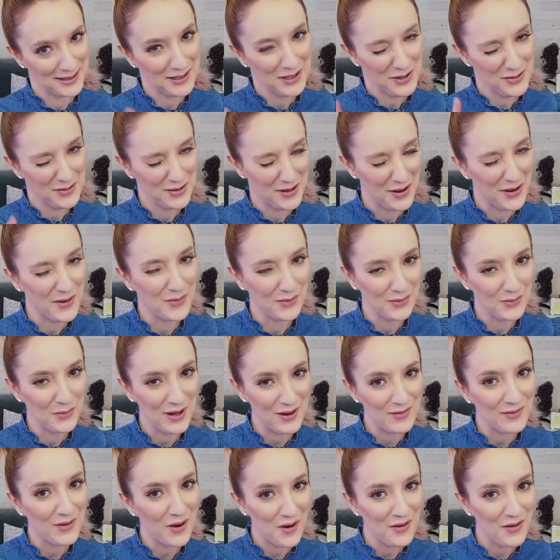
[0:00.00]
You know,
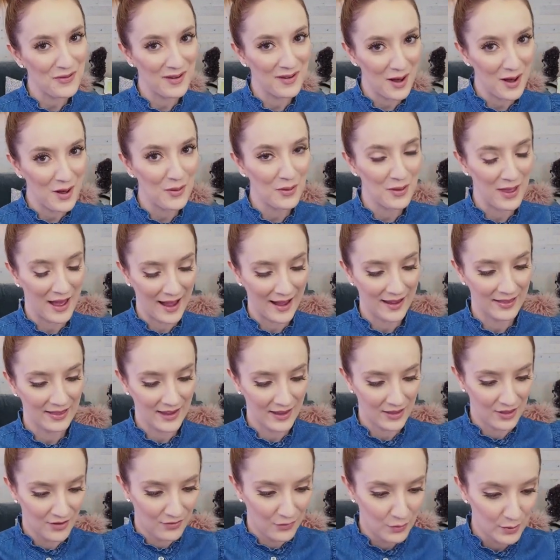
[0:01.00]
we've all felt that
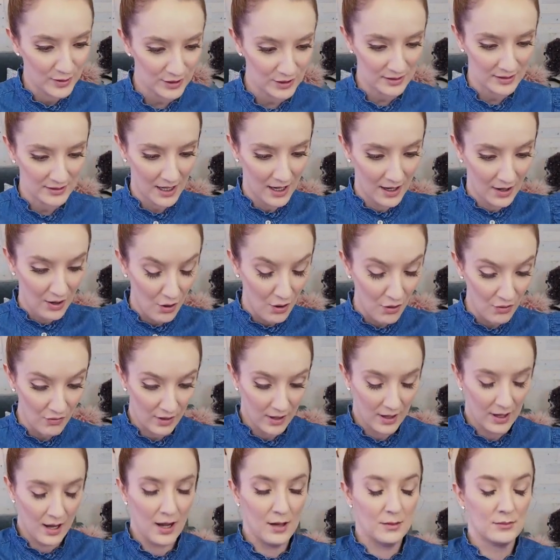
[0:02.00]
the voice just kind of
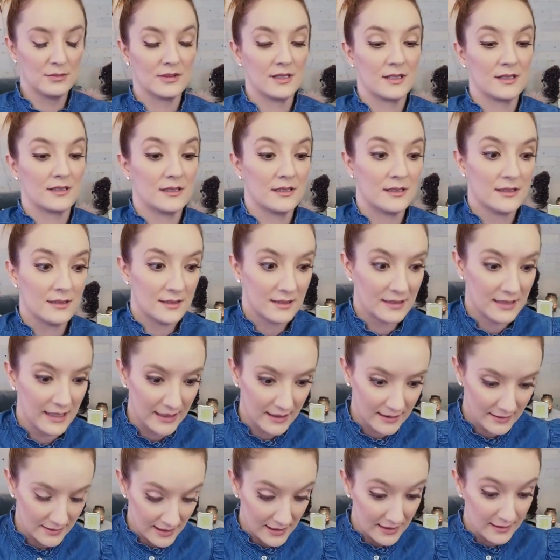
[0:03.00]
overcomes us and
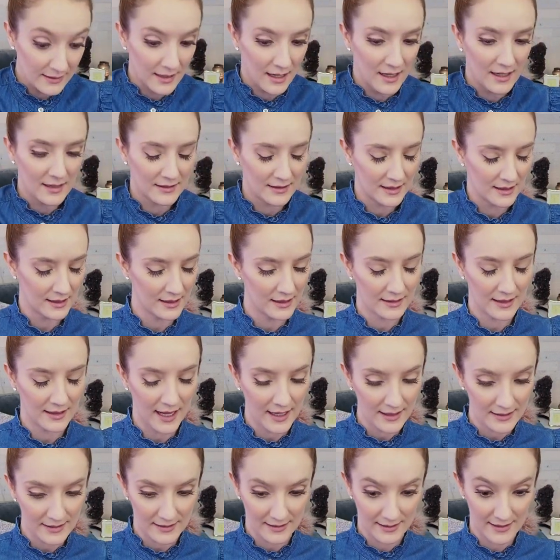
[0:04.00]
sings us, and
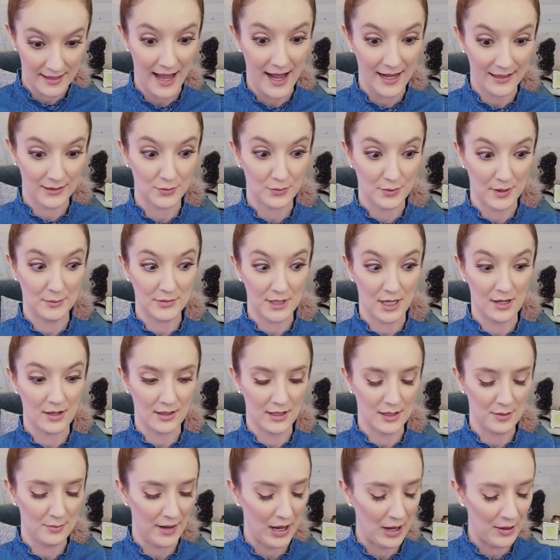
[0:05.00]
that's what I'm
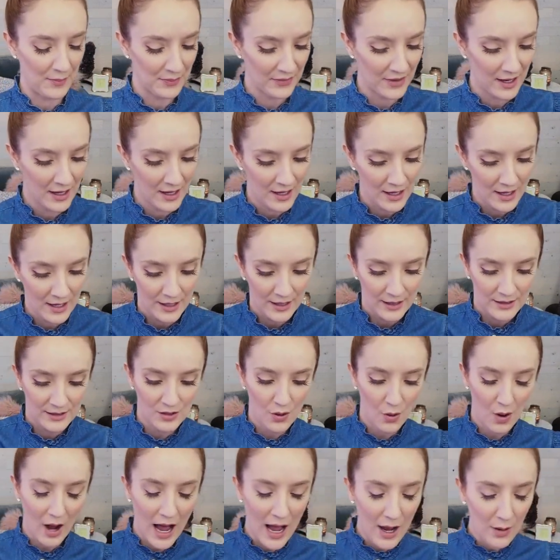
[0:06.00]
talking about.
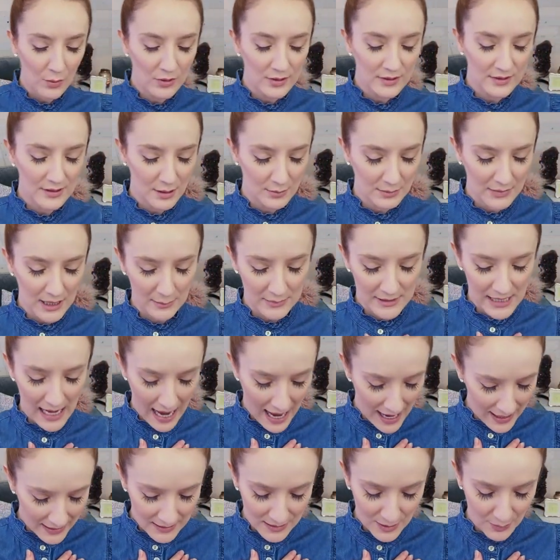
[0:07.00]
So I will sometimes
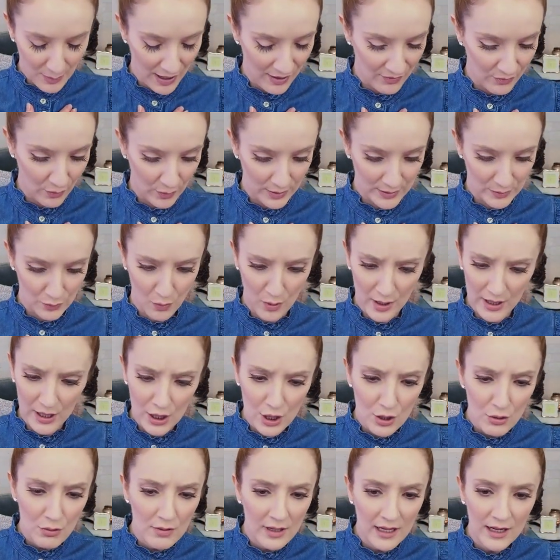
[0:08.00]
ask my voice, what do
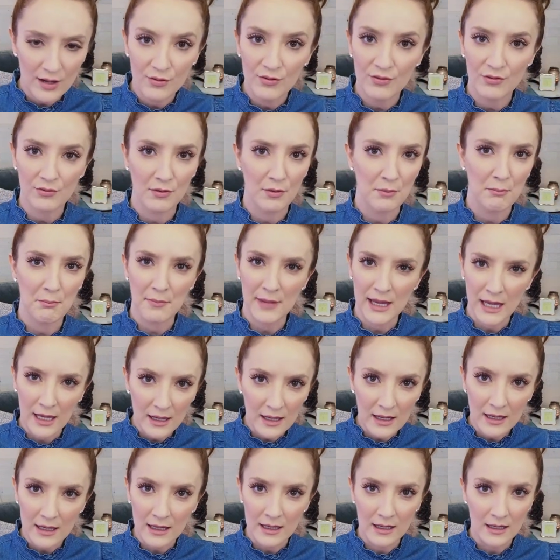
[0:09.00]
you need from
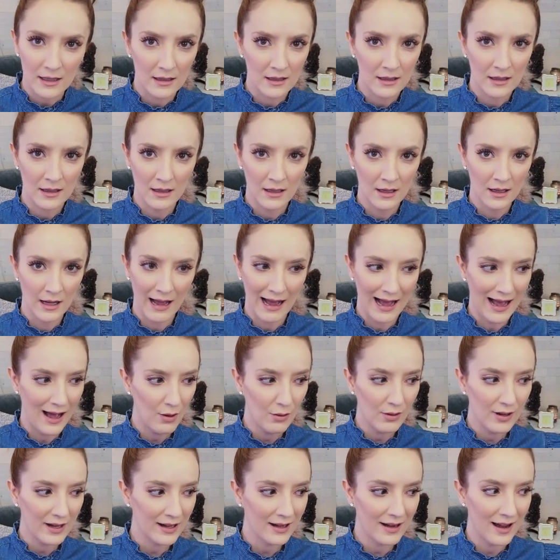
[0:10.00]
me? How
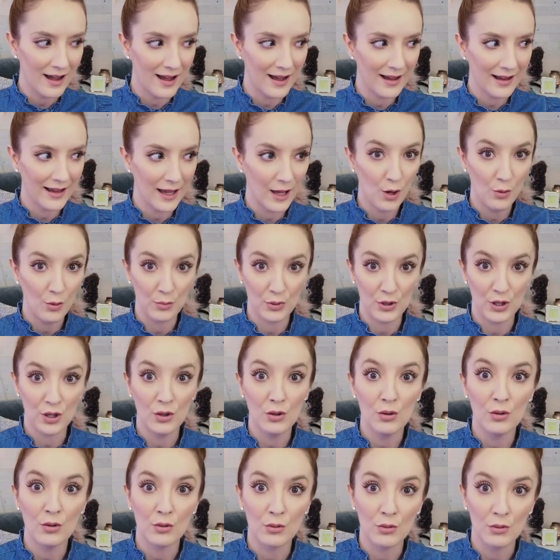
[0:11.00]
can I help
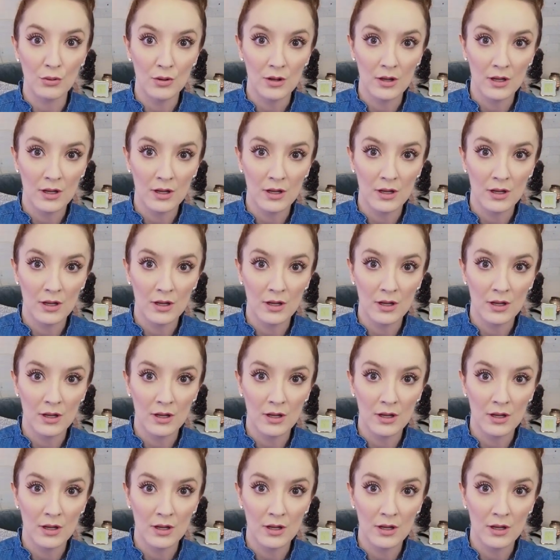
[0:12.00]
you?